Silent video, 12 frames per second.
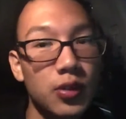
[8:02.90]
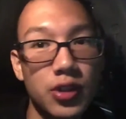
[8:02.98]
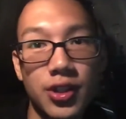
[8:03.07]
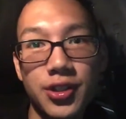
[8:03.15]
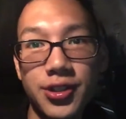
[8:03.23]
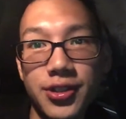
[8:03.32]

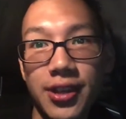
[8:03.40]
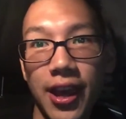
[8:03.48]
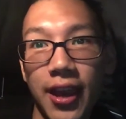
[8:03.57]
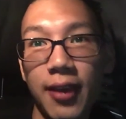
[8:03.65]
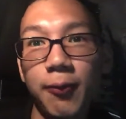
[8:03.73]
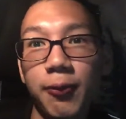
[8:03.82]
just
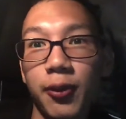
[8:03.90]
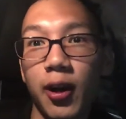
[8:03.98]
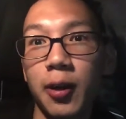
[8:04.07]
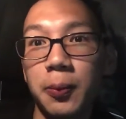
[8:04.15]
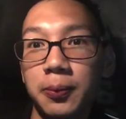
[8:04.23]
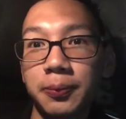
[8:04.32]
came
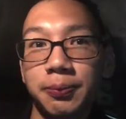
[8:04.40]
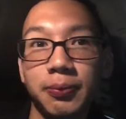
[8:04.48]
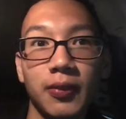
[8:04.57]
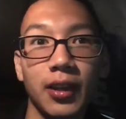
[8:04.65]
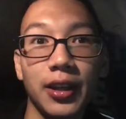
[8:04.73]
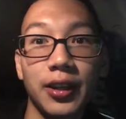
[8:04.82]
from
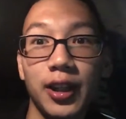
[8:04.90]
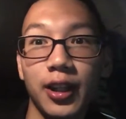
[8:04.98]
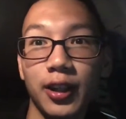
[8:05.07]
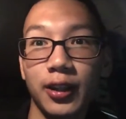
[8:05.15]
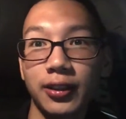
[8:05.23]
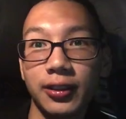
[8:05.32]
a
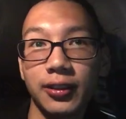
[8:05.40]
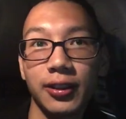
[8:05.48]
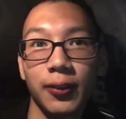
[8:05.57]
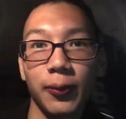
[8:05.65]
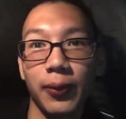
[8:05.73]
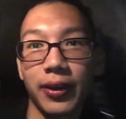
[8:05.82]
dinner
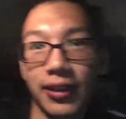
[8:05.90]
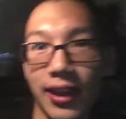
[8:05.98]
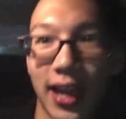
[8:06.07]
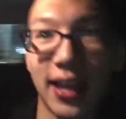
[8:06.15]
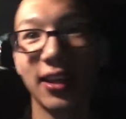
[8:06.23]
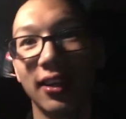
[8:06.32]
with
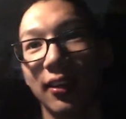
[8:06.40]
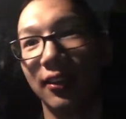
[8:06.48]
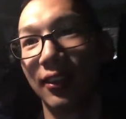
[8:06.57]
Addy.